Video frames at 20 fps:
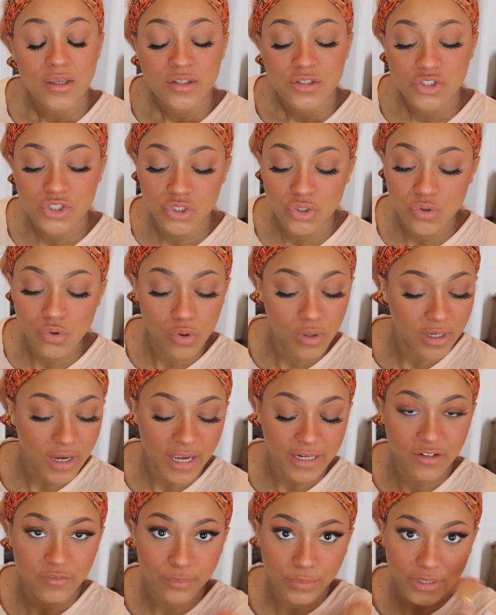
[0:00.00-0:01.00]
to
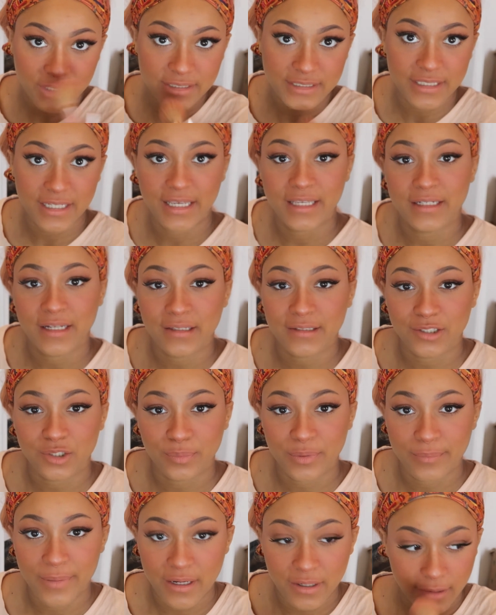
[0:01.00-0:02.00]
kind of blend it in a little
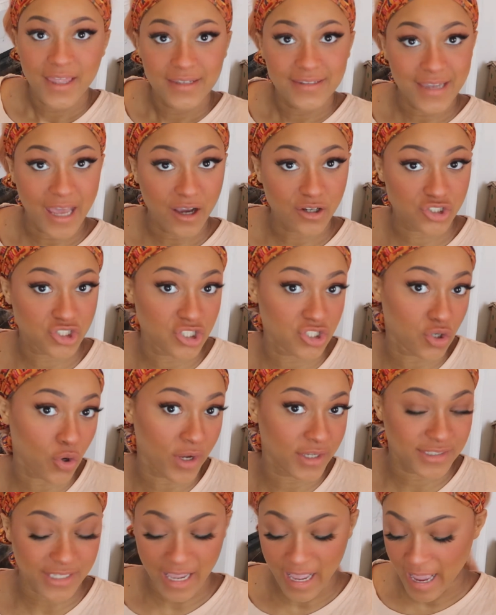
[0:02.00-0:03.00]
bit better. Now she's
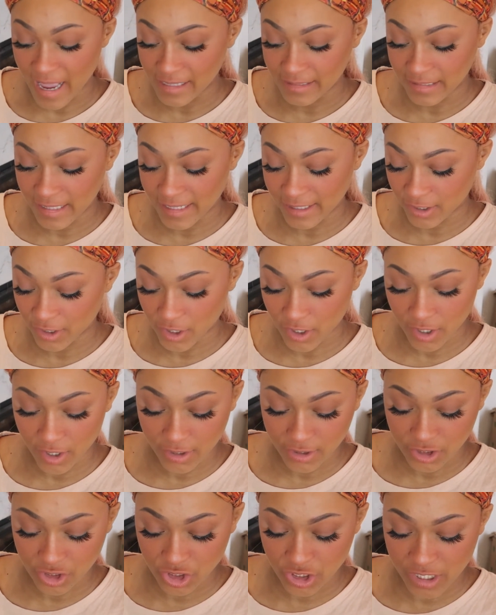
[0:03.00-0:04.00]
going to highlight
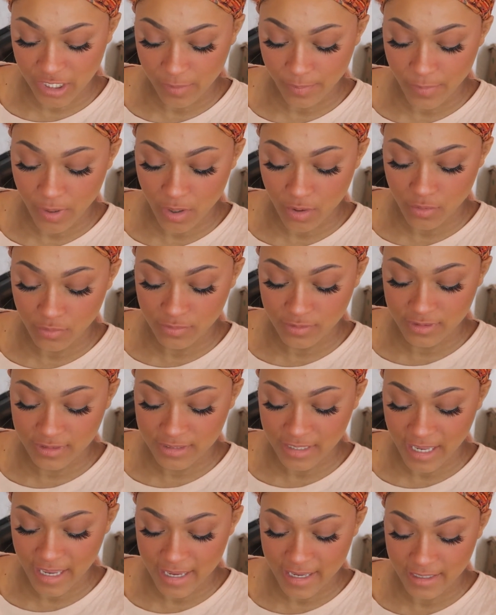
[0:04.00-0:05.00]
her
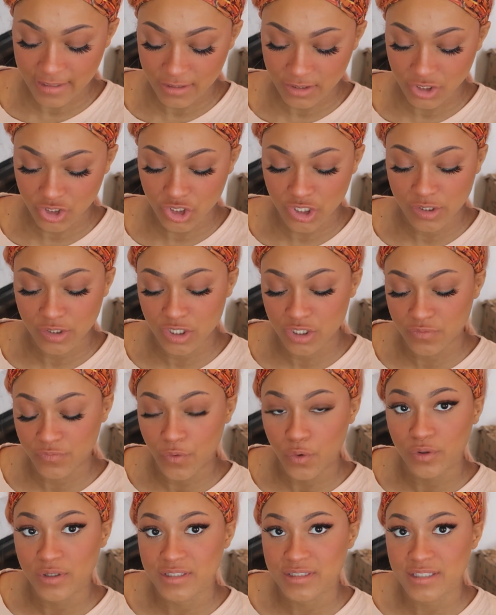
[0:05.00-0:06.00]
cheekbones, and she just
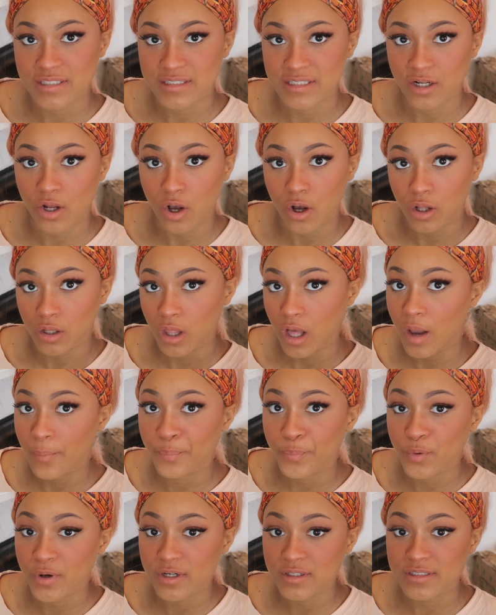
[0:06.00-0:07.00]
focuses it all
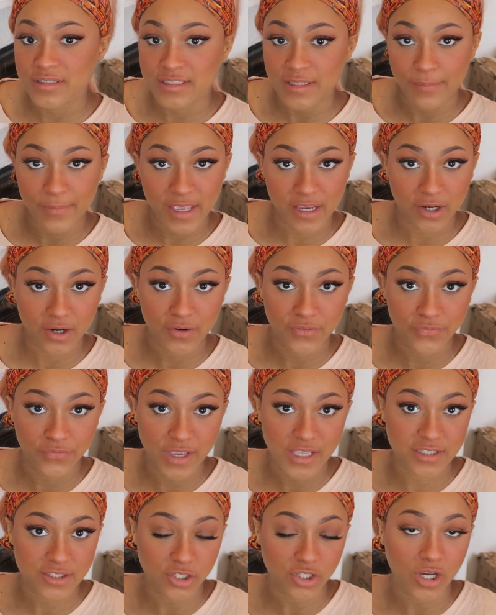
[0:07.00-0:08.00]
upwards to make her
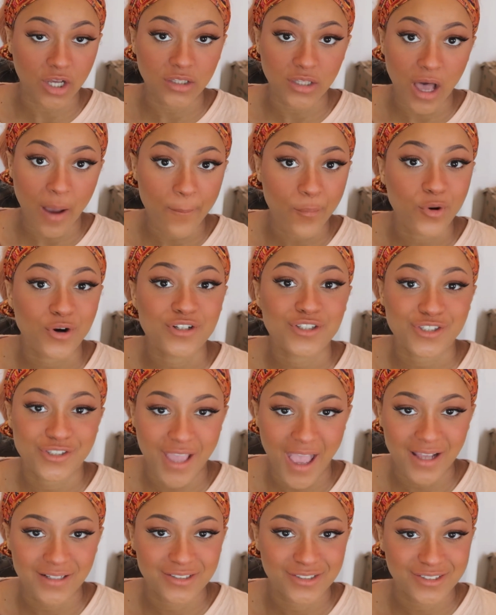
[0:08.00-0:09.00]
face look a lot more
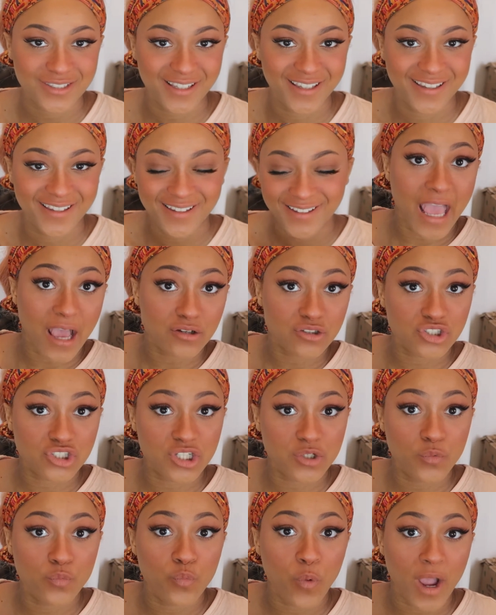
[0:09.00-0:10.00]
snatched. Now
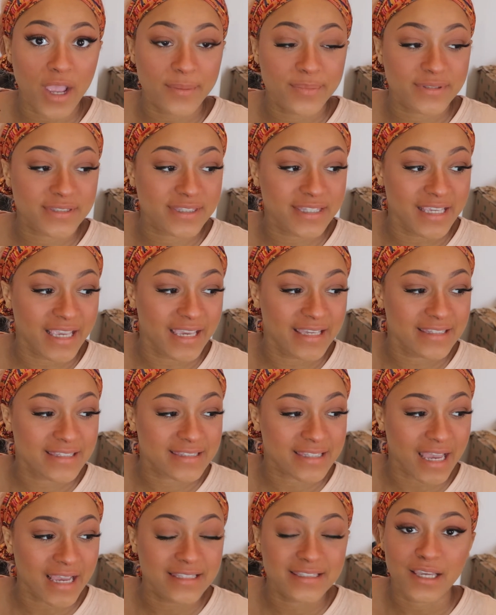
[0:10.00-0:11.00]
she wipes the
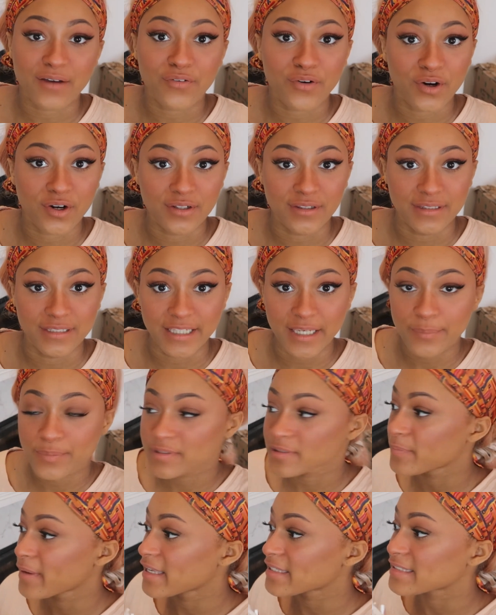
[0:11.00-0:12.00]
insides of her
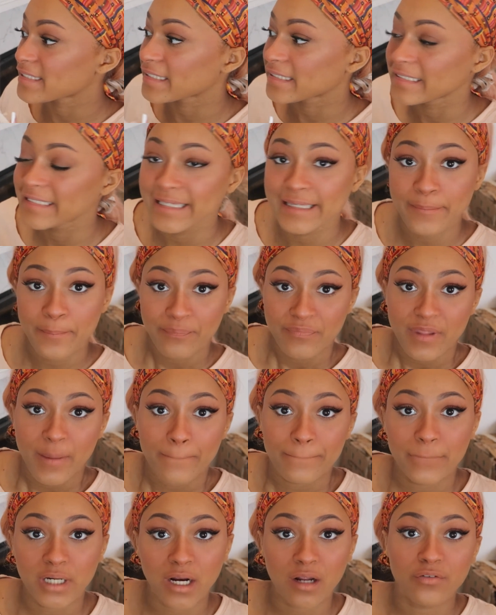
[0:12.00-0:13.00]
lips basically,
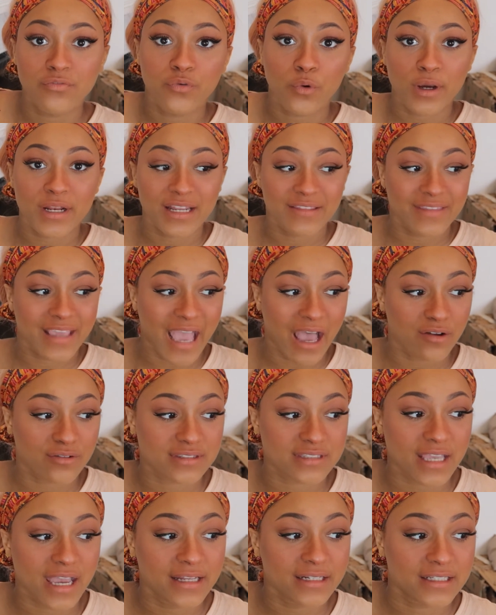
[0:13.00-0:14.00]
but avoiding the
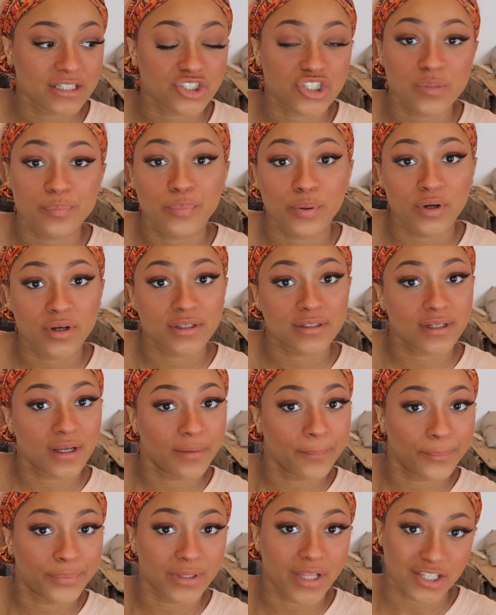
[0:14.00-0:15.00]
outside because she
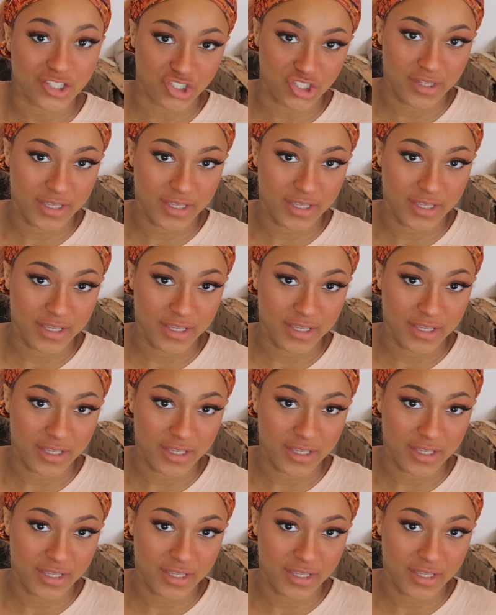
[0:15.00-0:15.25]
put blush